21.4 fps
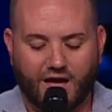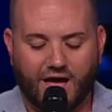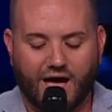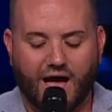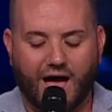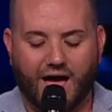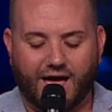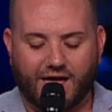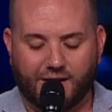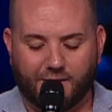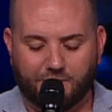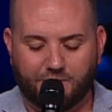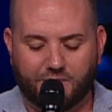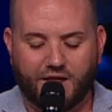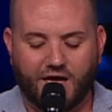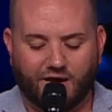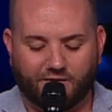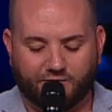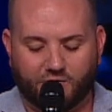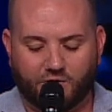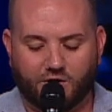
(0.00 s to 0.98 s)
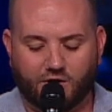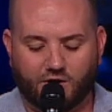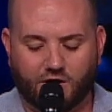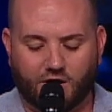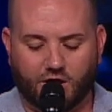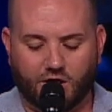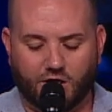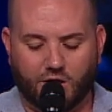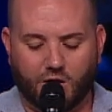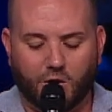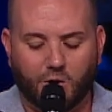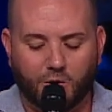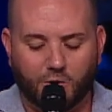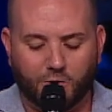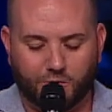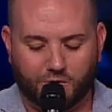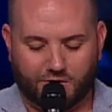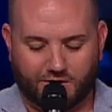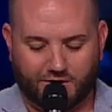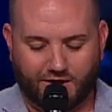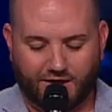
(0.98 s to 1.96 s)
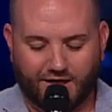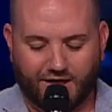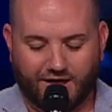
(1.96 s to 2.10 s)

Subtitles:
I am never alone,